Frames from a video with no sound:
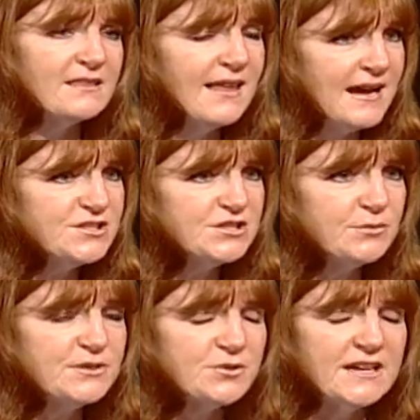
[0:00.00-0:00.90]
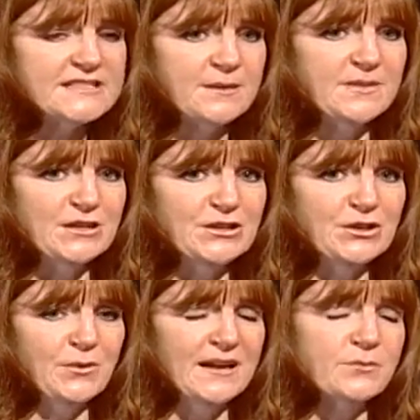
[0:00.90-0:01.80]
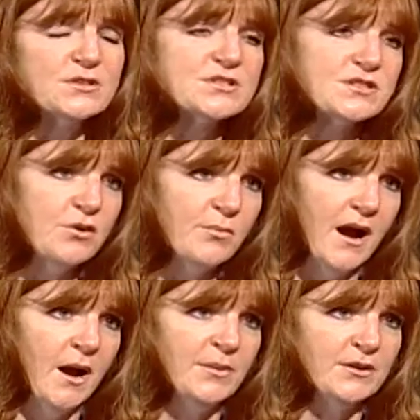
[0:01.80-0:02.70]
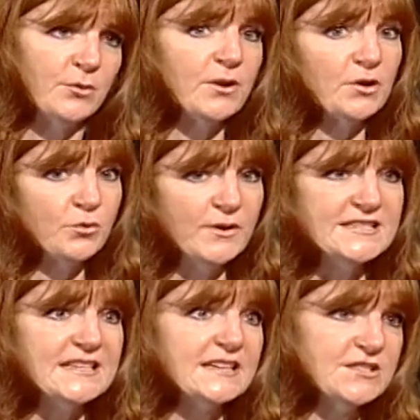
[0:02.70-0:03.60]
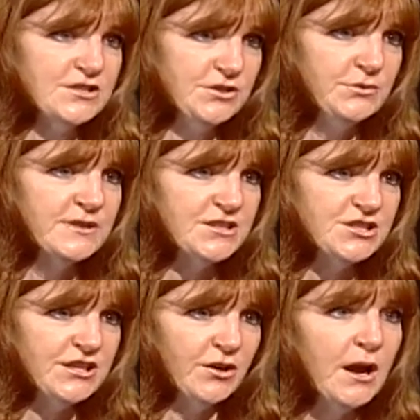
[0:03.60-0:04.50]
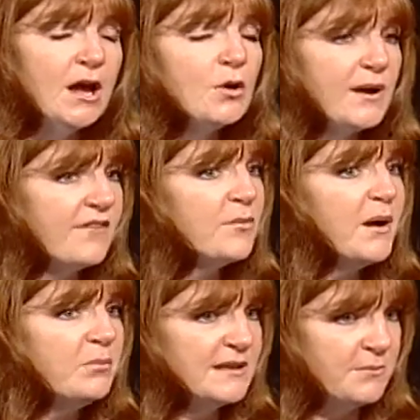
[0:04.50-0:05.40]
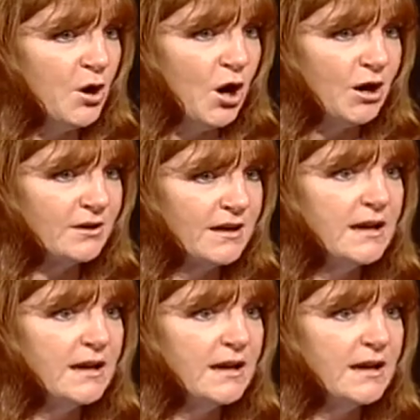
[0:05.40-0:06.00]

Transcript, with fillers: Last year we tried something new, and it was so popular, we're increasing it to two this year. We have a bubbly bar.